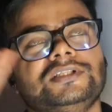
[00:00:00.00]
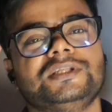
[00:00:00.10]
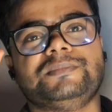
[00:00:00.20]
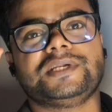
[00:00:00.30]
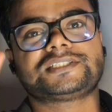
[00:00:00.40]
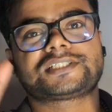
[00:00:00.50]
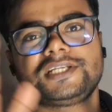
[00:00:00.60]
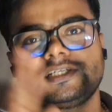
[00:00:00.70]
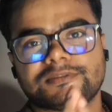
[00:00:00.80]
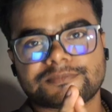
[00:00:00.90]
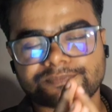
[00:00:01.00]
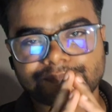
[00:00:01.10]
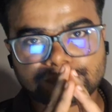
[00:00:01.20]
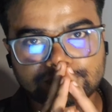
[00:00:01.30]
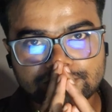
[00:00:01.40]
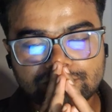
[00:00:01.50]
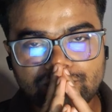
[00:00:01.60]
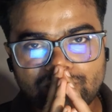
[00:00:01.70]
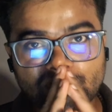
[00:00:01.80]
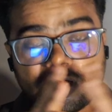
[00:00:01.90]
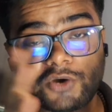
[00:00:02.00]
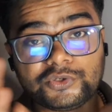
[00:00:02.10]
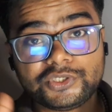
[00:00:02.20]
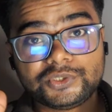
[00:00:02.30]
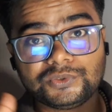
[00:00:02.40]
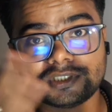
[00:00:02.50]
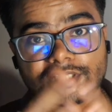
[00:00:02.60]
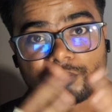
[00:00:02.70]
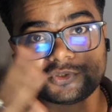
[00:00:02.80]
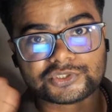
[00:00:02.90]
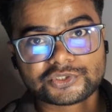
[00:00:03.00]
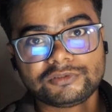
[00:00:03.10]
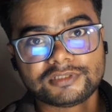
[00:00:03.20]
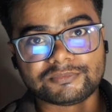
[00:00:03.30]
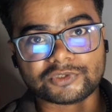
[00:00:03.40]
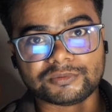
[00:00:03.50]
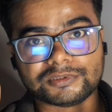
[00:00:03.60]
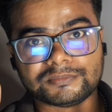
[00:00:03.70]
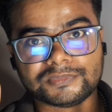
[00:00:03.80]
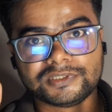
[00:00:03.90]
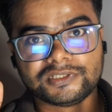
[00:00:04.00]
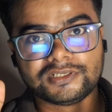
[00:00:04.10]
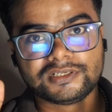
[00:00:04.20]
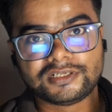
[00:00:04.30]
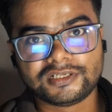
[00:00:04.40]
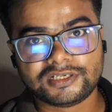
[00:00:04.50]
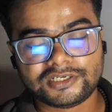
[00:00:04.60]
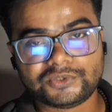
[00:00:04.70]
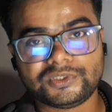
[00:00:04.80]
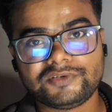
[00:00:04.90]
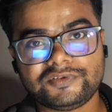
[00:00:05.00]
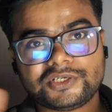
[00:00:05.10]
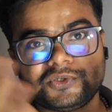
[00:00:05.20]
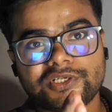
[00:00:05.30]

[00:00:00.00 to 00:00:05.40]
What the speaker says: the big screen? How would you do that? How would you solve that problem? Today